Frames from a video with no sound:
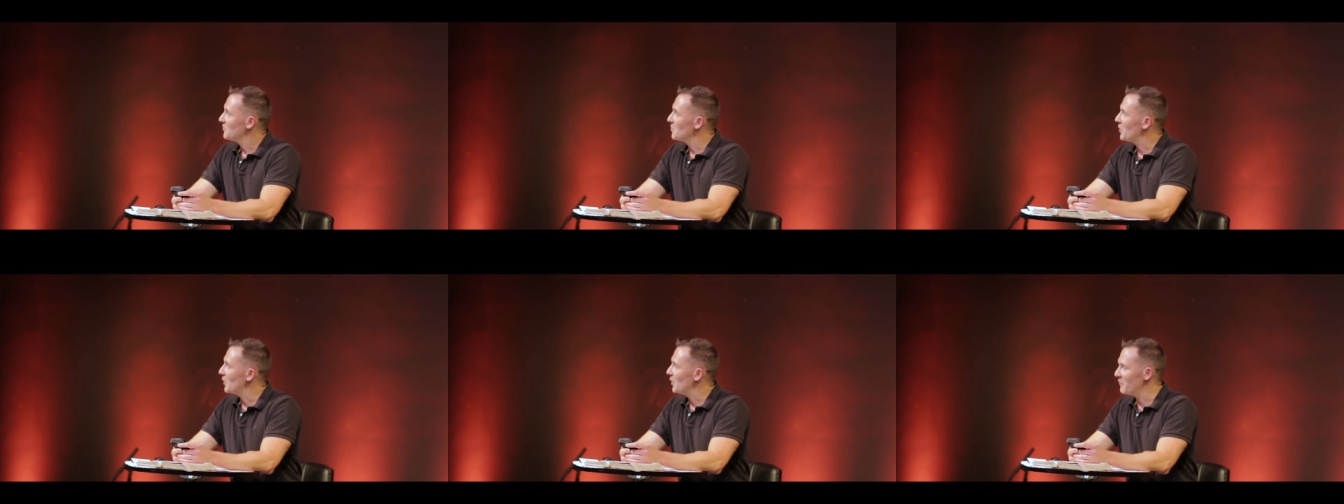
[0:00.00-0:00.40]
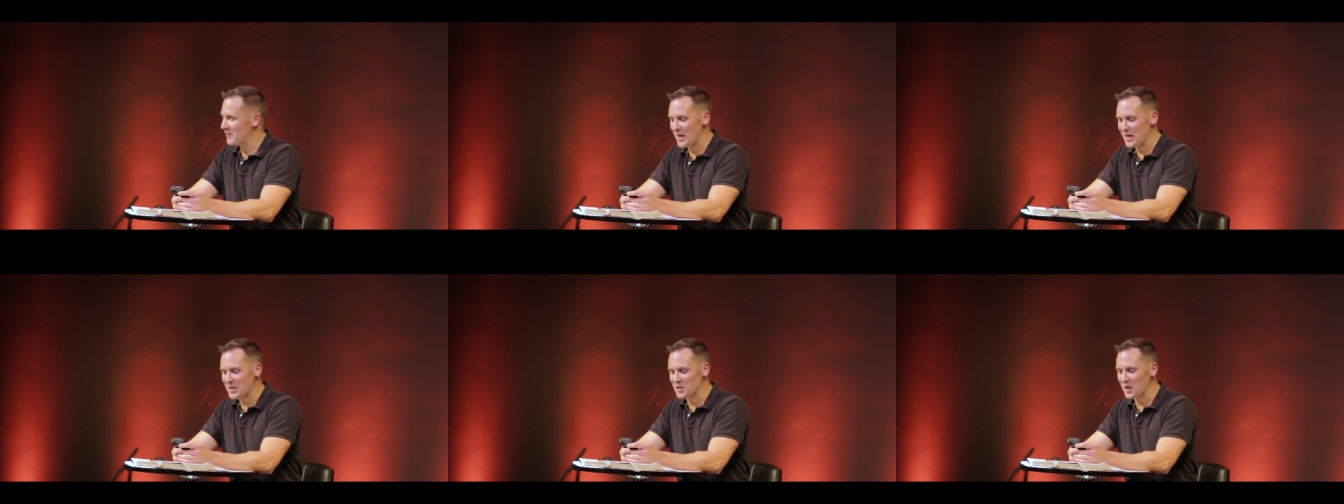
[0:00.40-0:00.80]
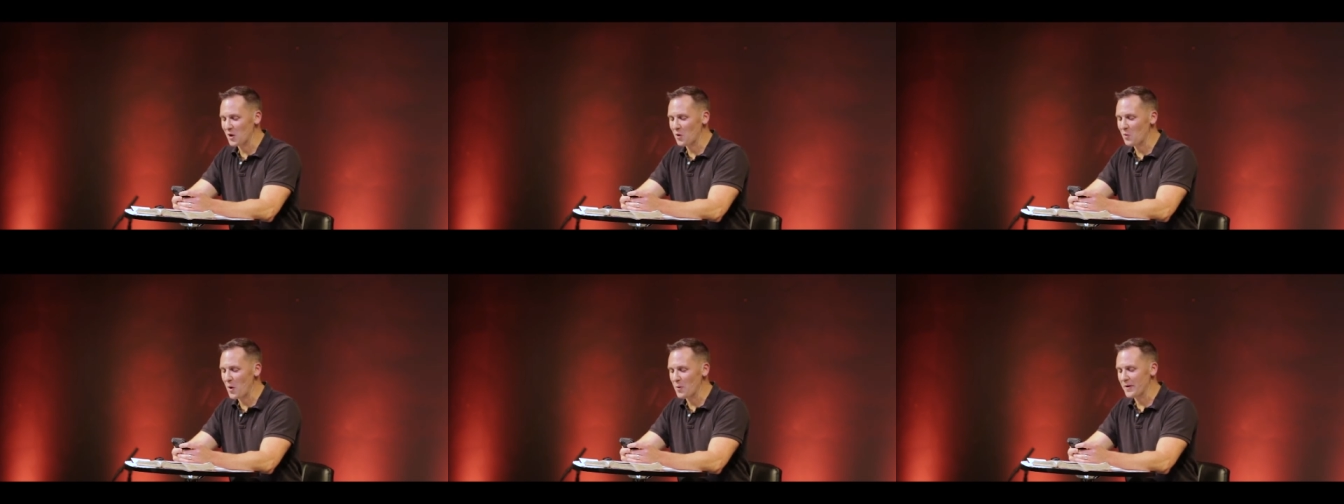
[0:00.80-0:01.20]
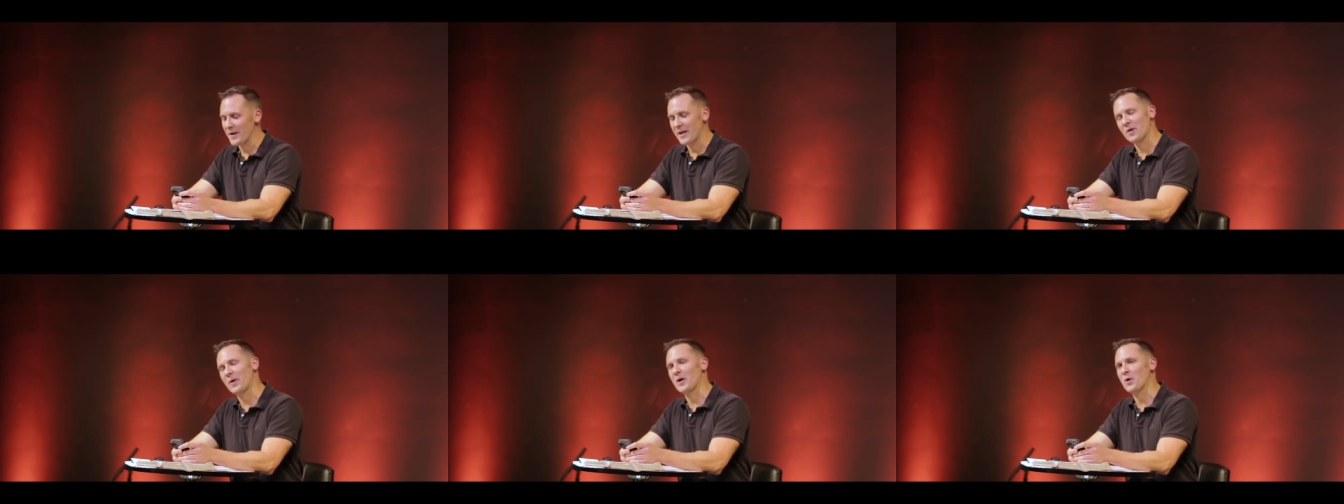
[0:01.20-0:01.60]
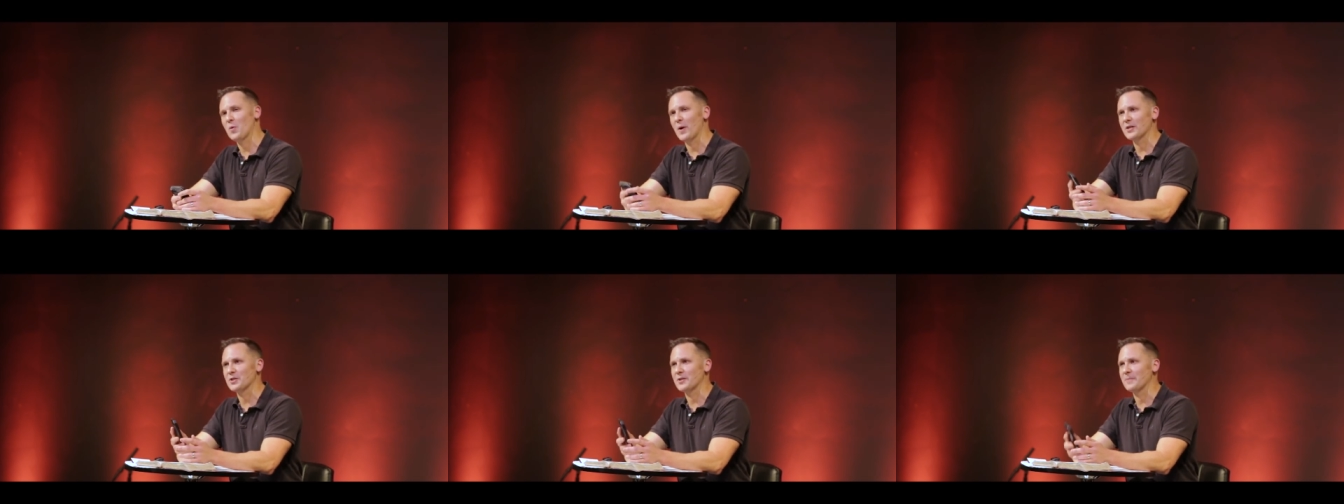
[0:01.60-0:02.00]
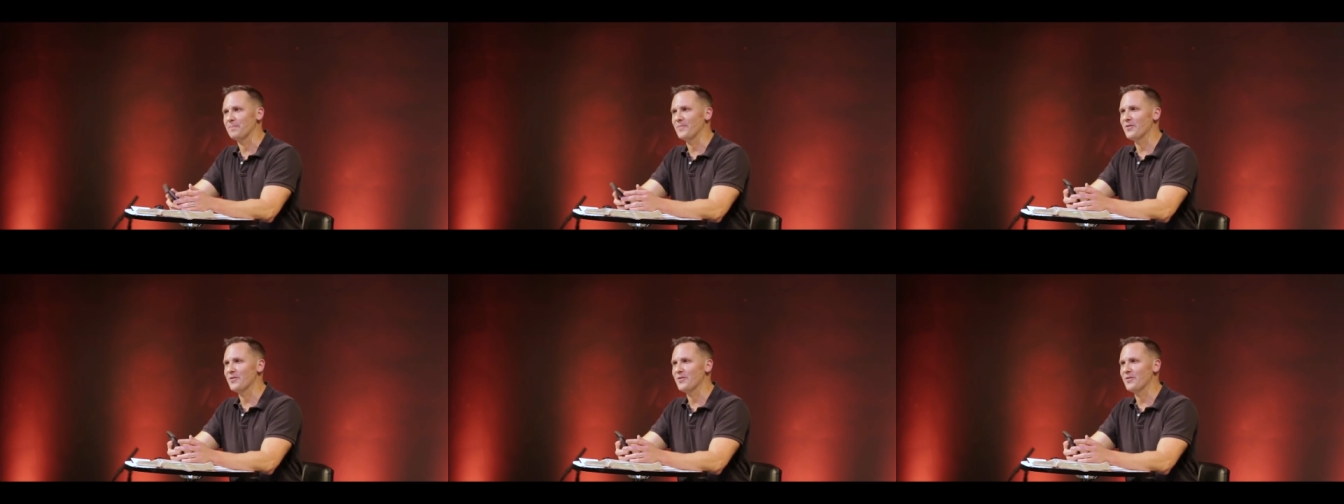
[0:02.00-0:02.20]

some clarification on a quote and a great question.